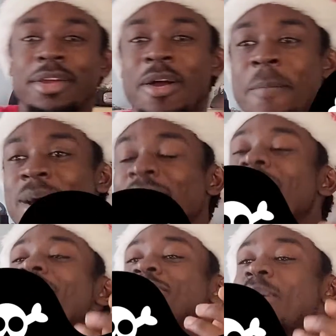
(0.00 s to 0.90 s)
you go, buddy.
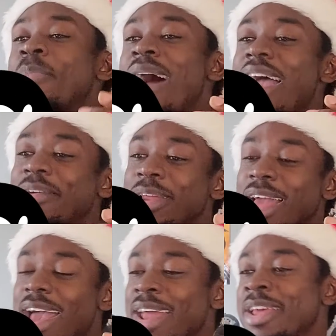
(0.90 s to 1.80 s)
Here's a pirate
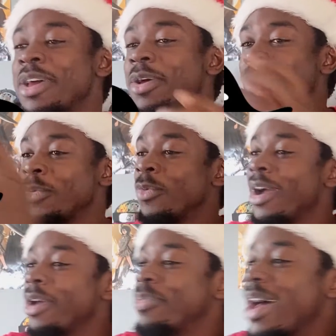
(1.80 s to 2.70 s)
hat.
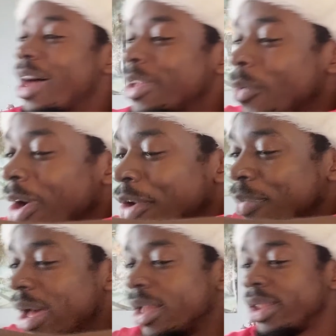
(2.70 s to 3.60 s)
Wear it proudly, wear it
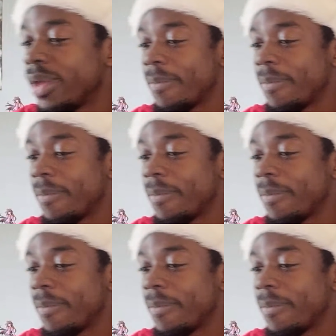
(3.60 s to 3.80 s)
proudly.